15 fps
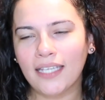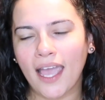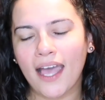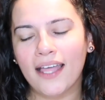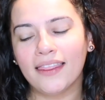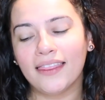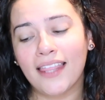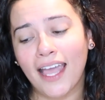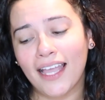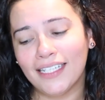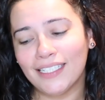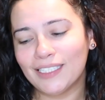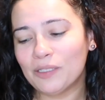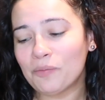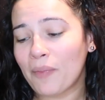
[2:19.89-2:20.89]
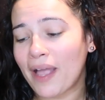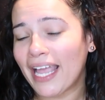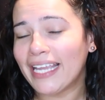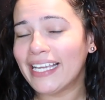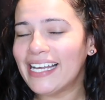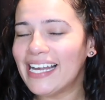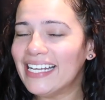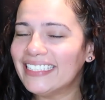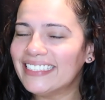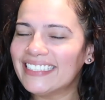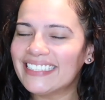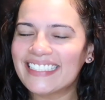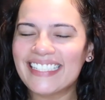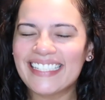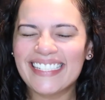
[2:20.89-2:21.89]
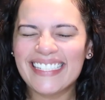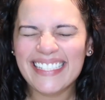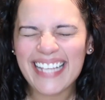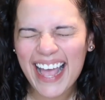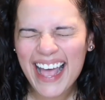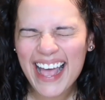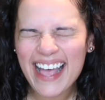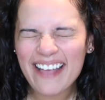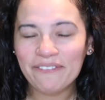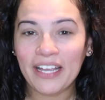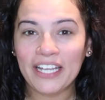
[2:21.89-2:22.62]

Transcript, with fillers: Yeah, that is my stuff.